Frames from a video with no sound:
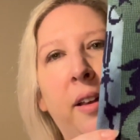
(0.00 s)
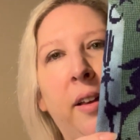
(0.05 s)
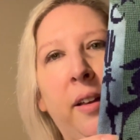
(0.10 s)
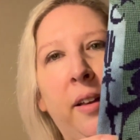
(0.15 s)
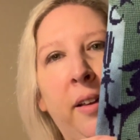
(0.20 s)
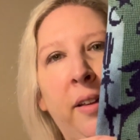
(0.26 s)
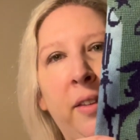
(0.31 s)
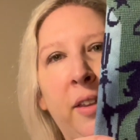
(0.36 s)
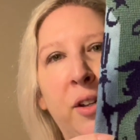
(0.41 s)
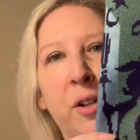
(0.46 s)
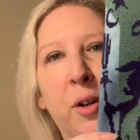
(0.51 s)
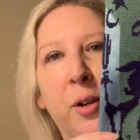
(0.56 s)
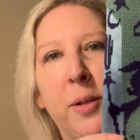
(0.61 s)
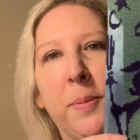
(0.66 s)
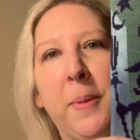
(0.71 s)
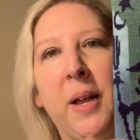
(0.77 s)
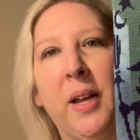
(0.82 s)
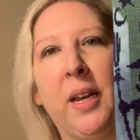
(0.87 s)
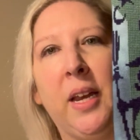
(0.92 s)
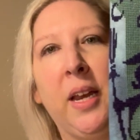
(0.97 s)
And the dog's
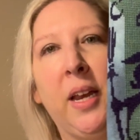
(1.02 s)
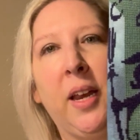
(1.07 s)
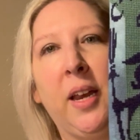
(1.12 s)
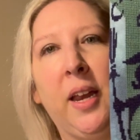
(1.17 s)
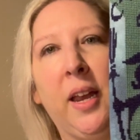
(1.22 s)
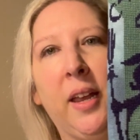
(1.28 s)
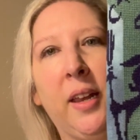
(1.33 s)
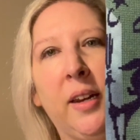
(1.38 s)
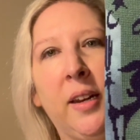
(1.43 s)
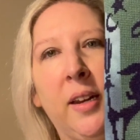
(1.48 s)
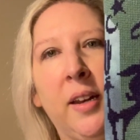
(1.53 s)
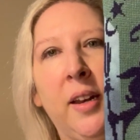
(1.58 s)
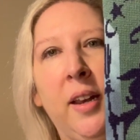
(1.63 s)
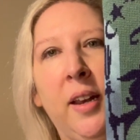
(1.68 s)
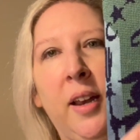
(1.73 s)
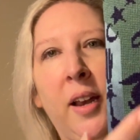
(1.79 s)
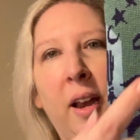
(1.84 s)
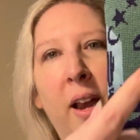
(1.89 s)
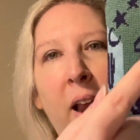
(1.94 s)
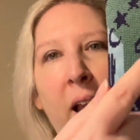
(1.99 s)
barking again.
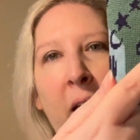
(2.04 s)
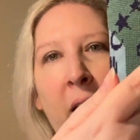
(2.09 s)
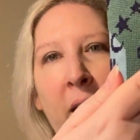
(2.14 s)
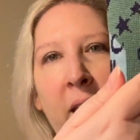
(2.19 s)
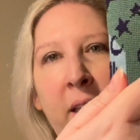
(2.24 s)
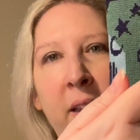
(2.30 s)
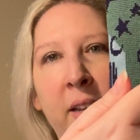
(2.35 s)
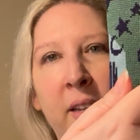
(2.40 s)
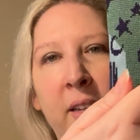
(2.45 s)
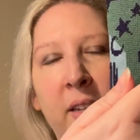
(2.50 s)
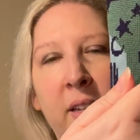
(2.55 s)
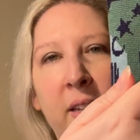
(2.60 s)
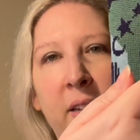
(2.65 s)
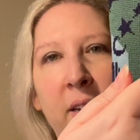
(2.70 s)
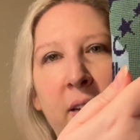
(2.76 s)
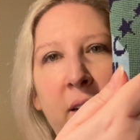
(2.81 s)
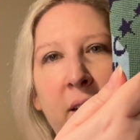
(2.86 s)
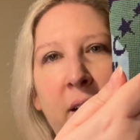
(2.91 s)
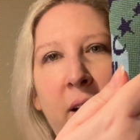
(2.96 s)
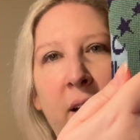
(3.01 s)
And
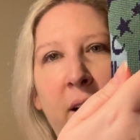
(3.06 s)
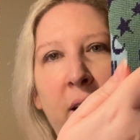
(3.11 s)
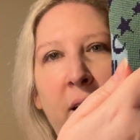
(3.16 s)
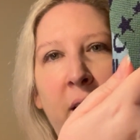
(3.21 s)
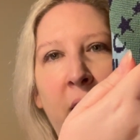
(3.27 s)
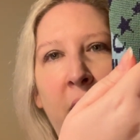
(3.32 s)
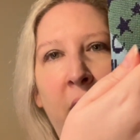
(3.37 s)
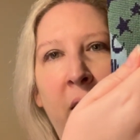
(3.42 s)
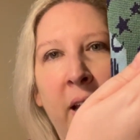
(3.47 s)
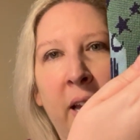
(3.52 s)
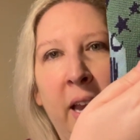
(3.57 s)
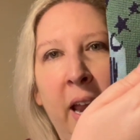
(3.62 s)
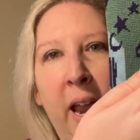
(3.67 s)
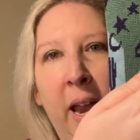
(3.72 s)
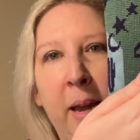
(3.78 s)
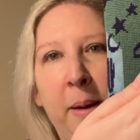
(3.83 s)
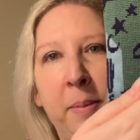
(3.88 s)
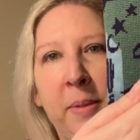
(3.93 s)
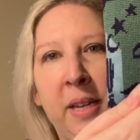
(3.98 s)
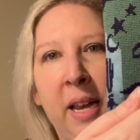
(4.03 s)
I
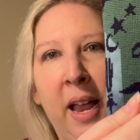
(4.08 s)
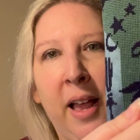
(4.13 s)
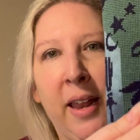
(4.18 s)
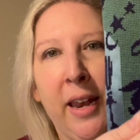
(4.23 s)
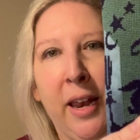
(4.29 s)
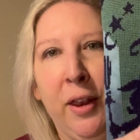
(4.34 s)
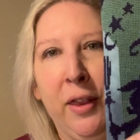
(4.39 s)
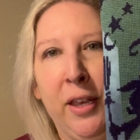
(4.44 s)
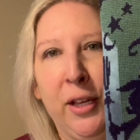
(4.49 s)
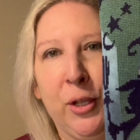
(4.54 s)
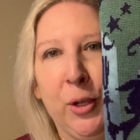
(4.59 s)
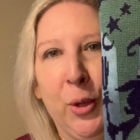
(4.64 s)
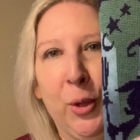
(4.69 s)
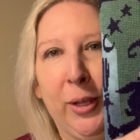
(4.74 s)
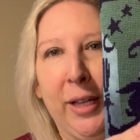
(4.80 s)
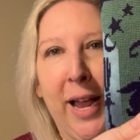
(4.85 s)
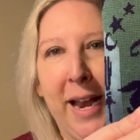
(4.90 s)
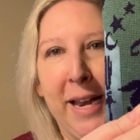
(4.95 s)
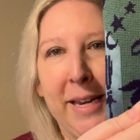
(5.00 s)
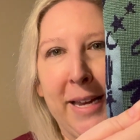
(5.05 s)
came down and this all
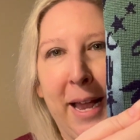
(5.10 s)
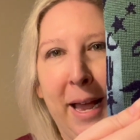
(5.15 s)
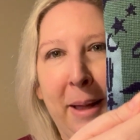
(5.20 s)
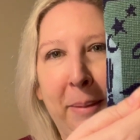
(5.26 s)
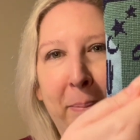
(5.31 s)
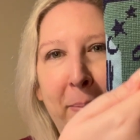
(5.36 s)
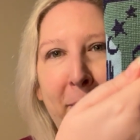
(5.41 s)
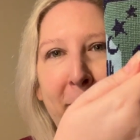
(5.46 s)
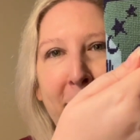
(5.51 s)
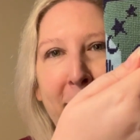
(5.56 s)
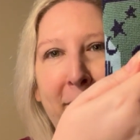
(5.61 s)
lined up.